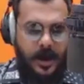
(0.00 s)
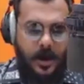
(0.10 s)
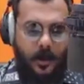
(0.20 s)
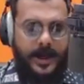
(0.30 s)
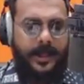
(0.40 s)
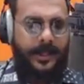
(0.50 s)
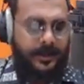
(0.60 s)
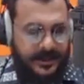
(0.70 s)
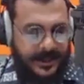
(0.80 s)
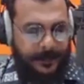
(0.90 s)
what are
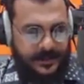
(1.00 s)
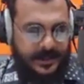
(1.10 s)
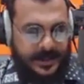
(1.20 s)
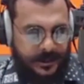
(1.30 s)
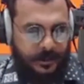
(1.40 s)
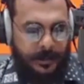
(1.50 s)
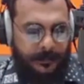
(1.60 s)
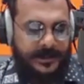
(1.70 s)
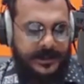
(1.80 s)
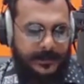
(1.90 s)
the tips that should be
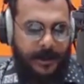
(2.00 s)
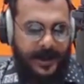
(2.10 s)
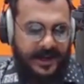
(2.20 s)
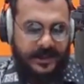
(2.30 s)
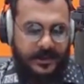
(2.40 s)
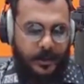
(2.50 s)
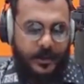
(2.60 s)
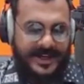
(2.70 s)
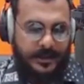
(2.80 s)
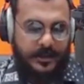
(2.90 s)
practiced by patients
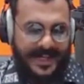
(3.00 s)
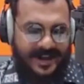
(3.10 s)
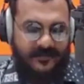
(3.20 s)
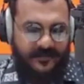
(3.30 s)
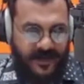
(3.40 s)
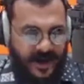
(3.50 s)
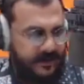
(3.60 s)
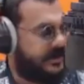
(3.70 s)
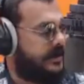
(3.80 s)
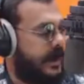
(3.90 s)
who need to take
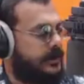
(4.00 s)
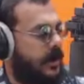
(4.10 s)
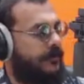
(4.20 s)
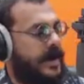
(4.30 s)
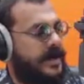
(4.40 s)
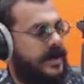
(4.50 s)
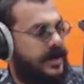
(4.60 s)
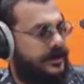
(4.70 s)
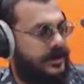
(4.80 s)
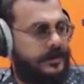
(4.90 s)
various types of
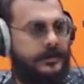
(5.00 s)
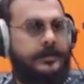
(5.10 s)
medication?